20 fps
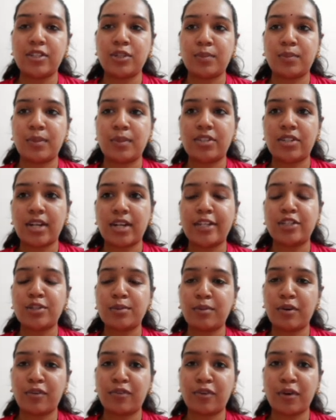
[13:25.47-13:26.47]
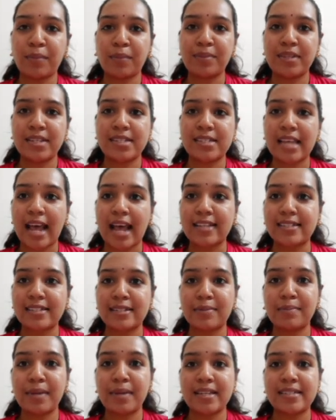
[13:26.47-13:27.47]
You will try to perform this
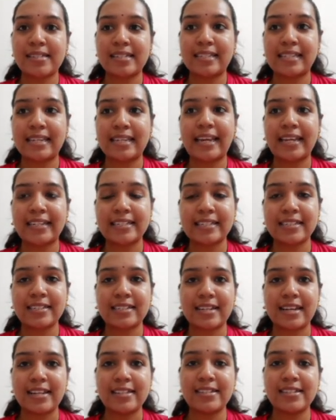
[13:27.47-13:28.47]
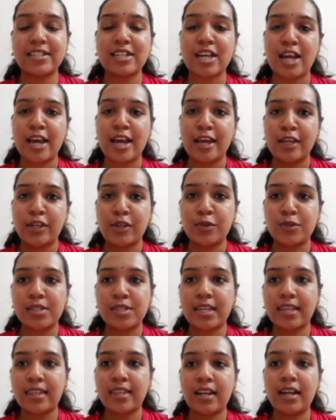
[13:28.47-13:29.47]
acid base indicator test
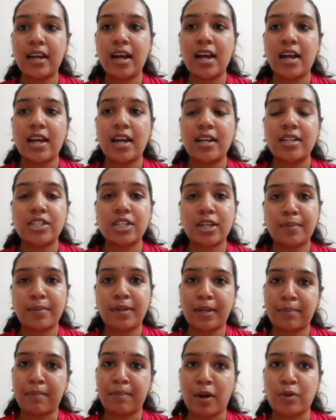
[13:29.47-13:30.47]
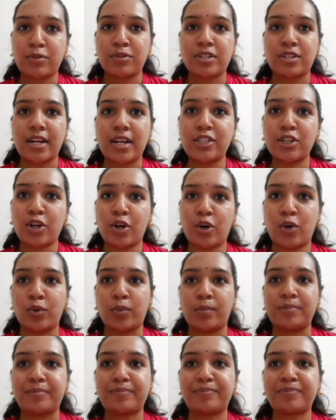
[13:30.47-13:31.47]
using the turmeric powder at
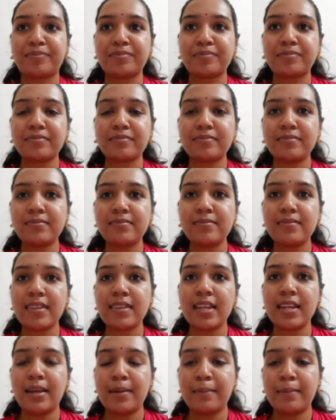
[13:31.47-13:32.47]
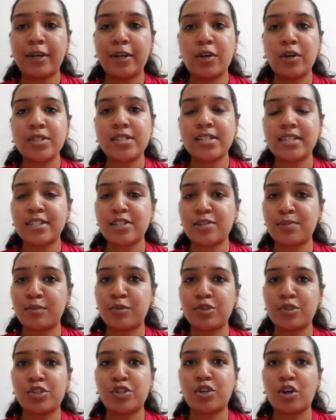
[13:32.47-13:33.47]
home, because it is
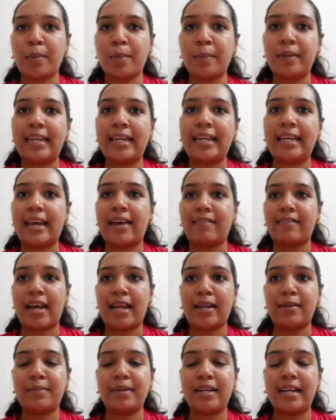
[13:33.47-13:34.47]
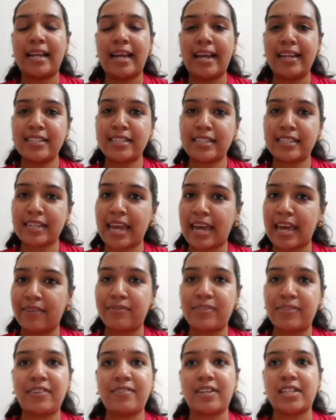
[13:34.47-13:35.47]
most commonly available at
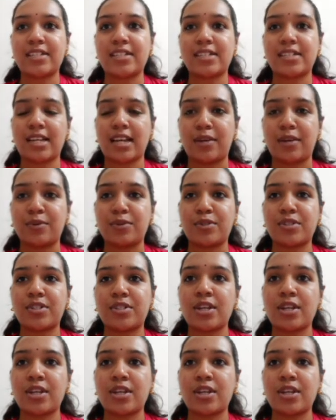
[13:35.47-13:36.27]
everyone's house.